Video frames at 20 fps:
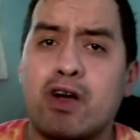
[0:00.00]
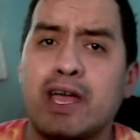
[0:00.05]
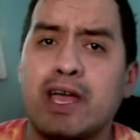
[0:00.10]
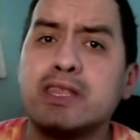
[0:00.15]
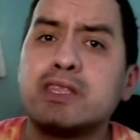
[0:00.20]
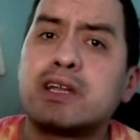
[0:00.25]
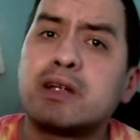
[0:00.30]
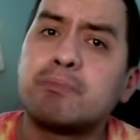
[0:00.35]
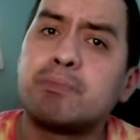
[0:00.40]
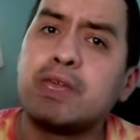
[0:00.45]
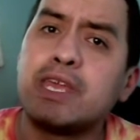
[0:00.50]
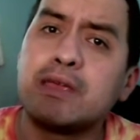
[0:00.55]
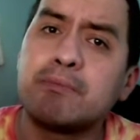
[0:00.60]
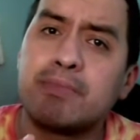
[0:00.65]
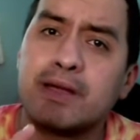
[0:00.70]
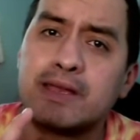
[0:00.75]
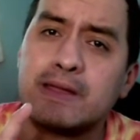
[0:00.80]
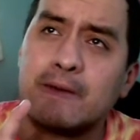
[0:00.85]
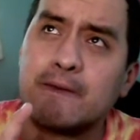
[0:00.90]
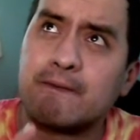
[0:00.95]
ended up being
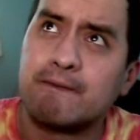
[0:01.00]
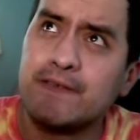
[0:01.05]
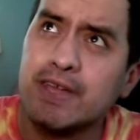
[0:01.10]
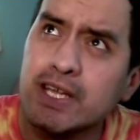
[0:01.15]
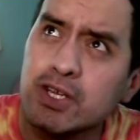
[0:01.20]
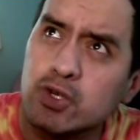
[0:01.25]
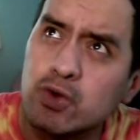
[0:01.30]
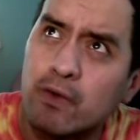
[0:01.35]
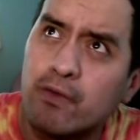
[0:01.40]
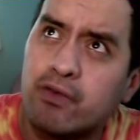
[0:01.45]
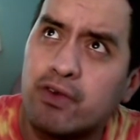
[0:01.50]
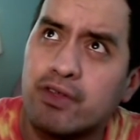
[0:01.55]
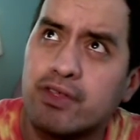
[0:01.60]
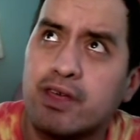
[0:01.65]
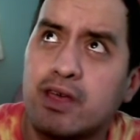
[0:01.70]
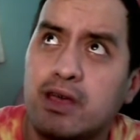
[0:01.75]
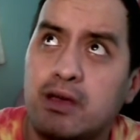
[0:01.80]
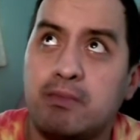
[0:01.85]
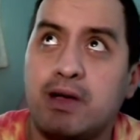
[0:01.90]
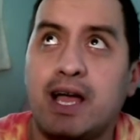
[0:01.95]
beneficial for
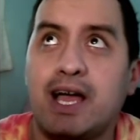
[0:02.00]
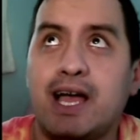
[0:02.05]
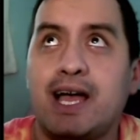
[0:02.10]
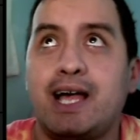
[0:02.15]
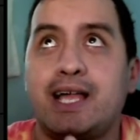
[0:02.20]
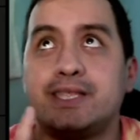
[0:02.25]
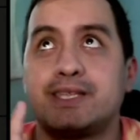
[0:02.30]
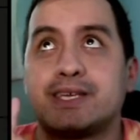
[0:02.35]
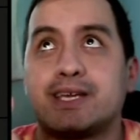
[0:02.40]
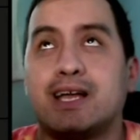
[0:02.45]
them. And